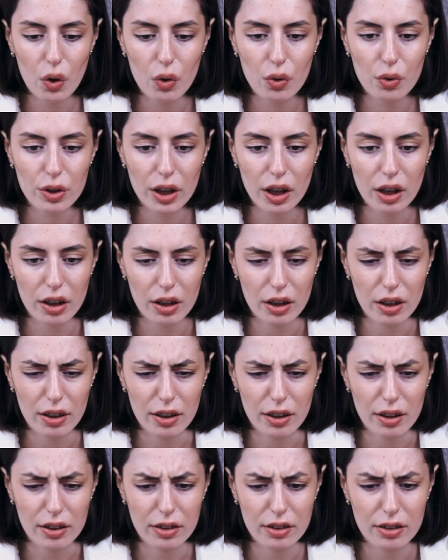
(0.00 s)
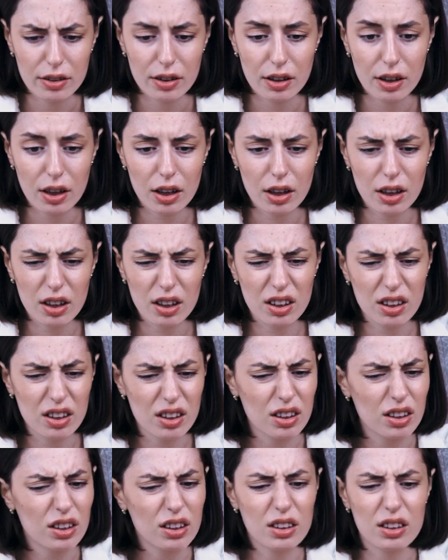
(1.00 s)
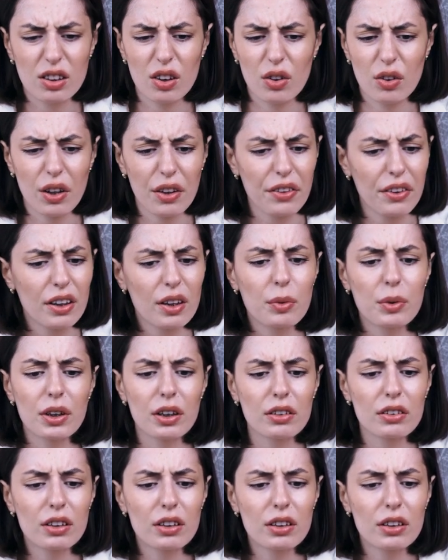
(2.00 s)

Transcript: Okay. No, I think we